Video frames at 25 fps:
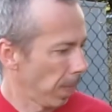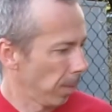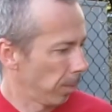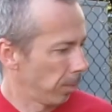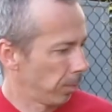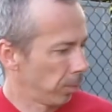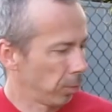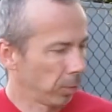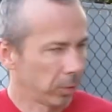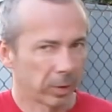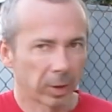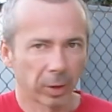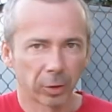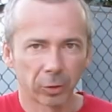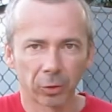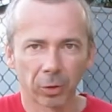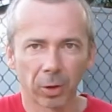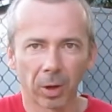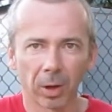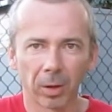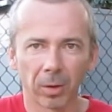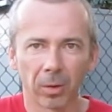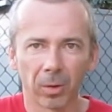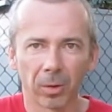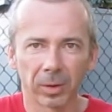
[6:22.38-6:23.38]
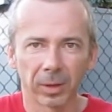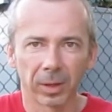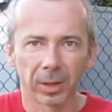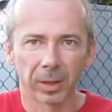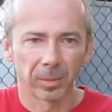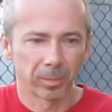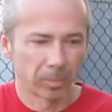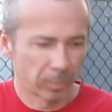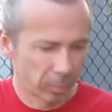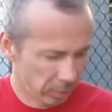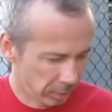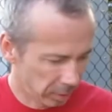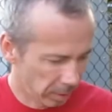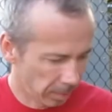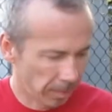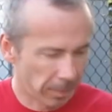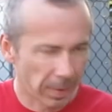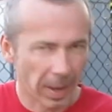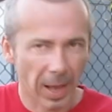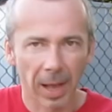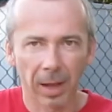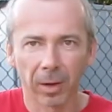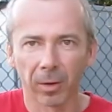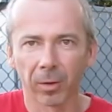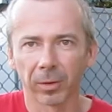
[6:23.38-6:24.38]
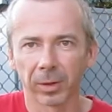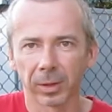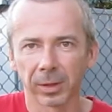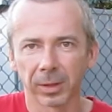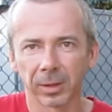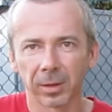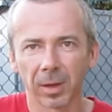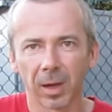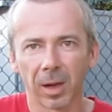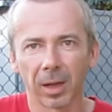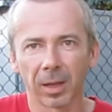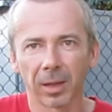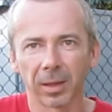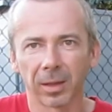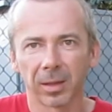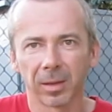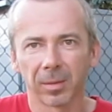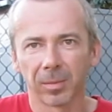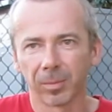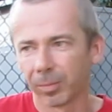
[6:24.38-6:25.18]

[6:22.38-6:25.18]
put the trunk on it, put the bag on the side,